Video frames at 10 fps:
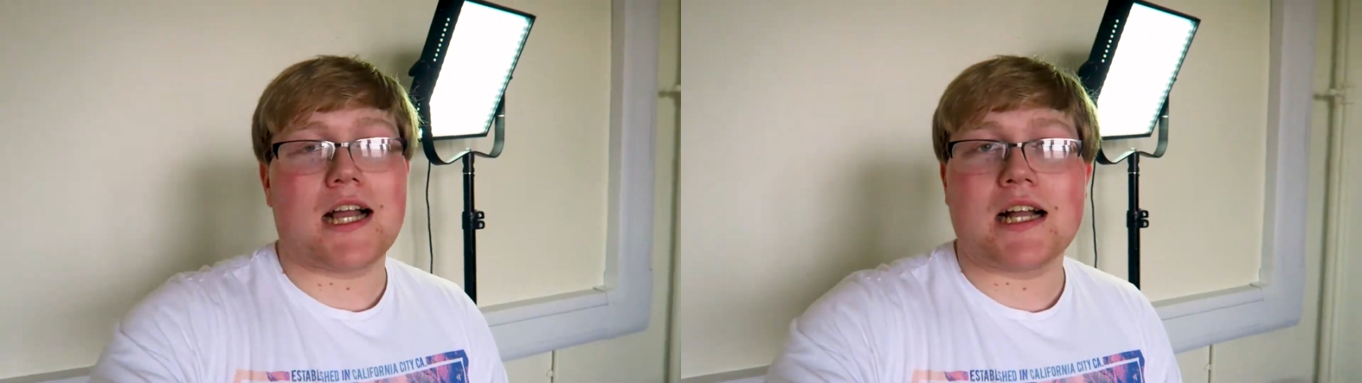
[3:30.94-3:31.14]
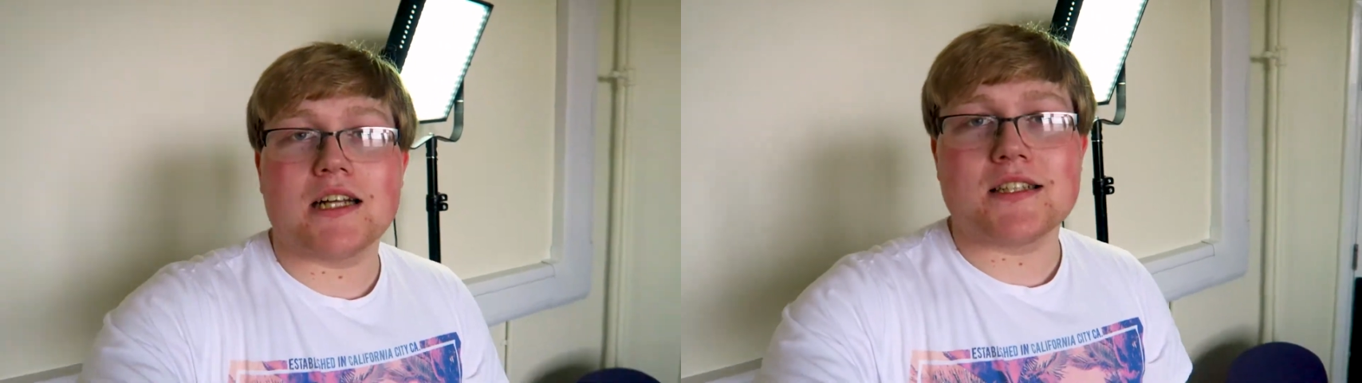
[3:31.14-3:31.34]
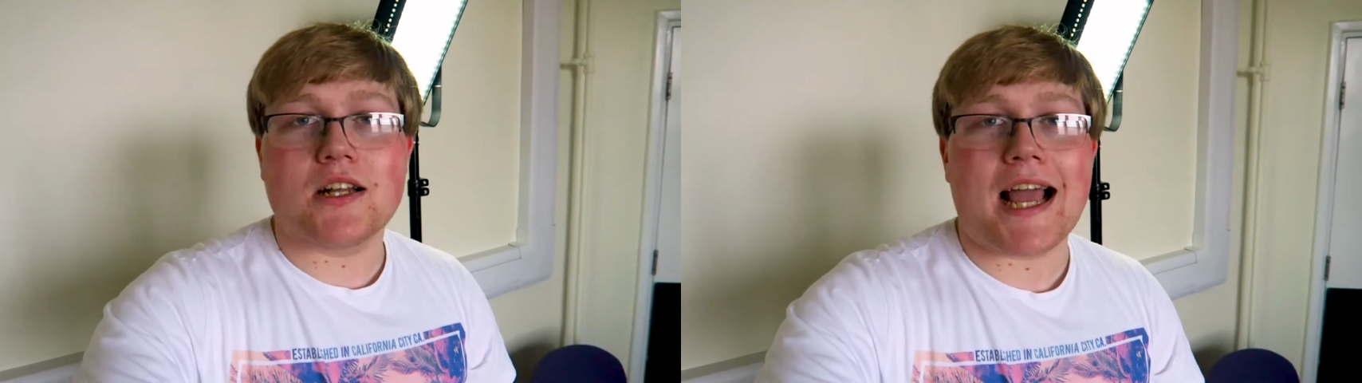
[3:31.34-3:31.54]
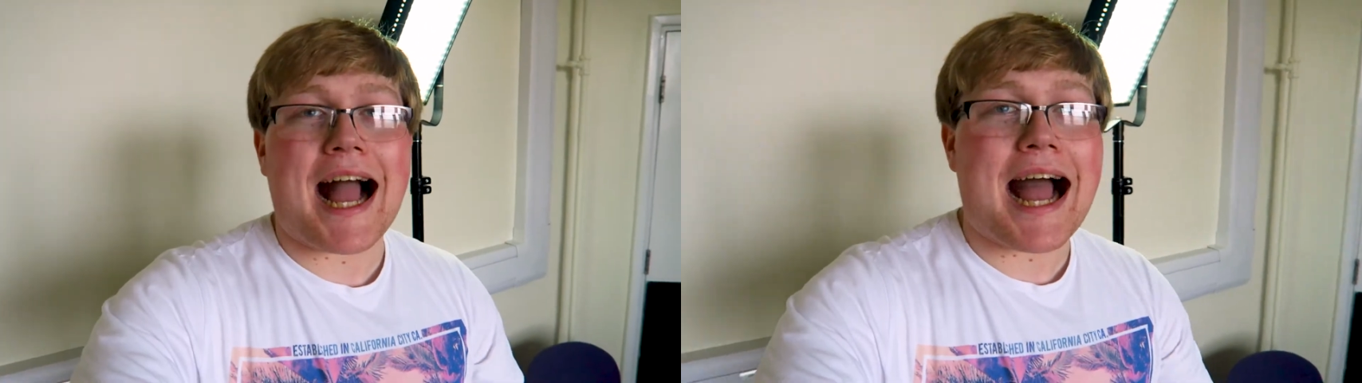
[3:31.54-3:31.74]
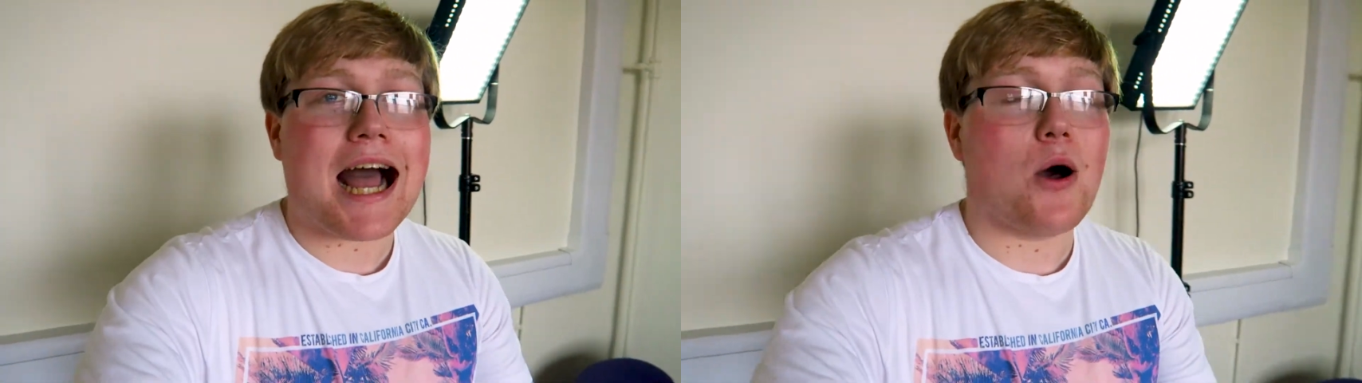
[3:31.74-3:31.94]
I can't tell you
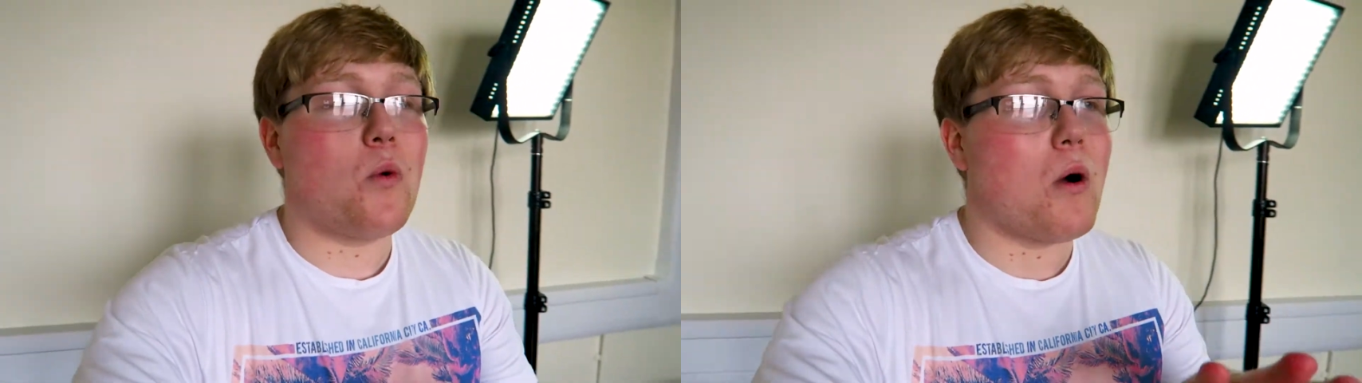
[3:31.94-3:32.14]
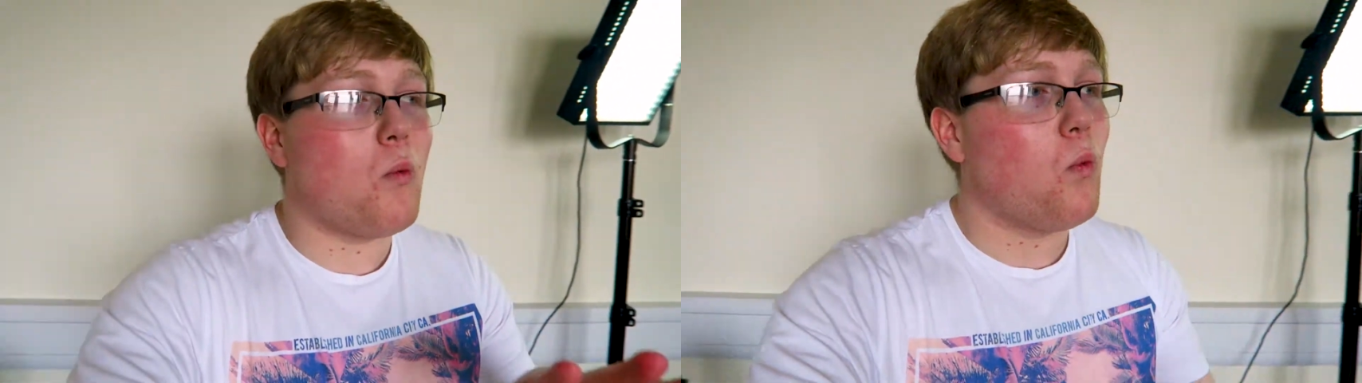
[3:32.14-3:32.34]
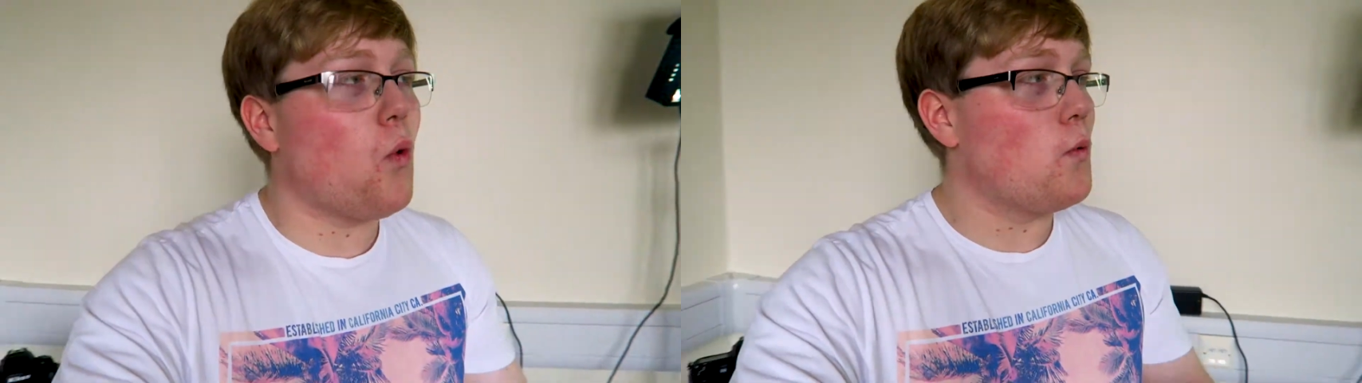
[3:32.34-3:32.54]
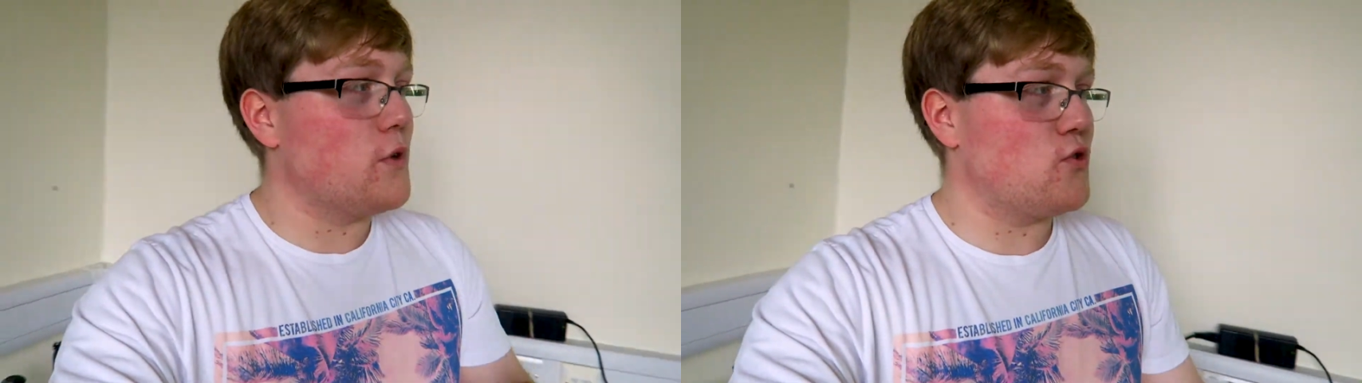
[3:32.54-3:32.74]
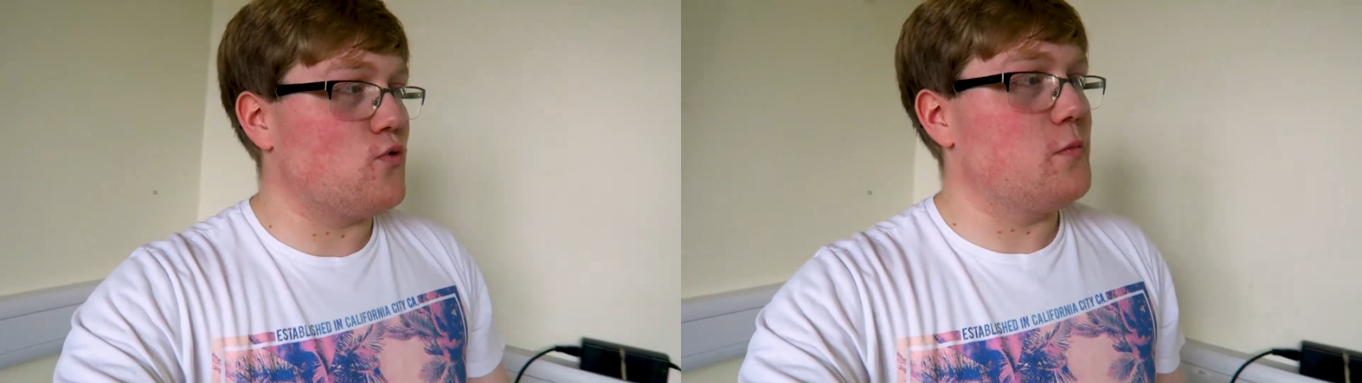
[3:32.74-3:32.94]
how warm
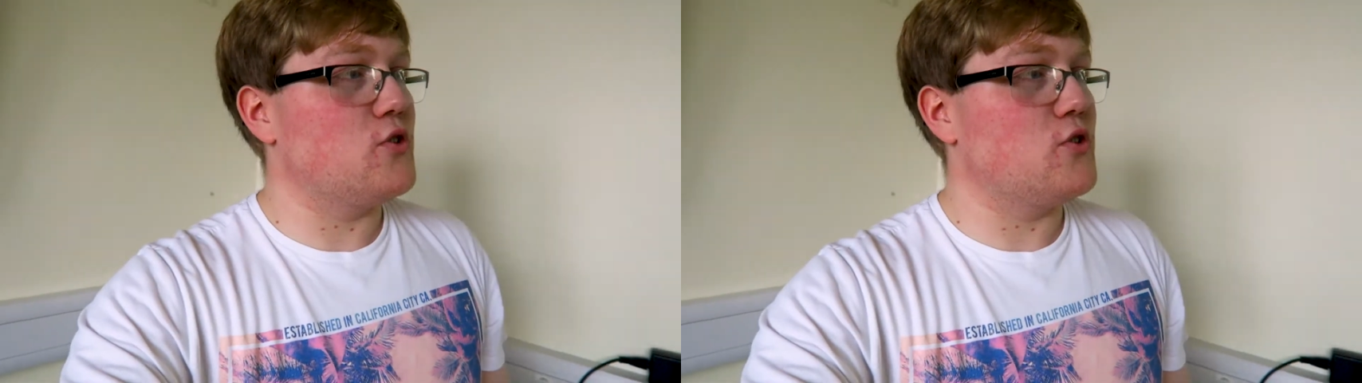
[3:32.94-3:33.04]
this room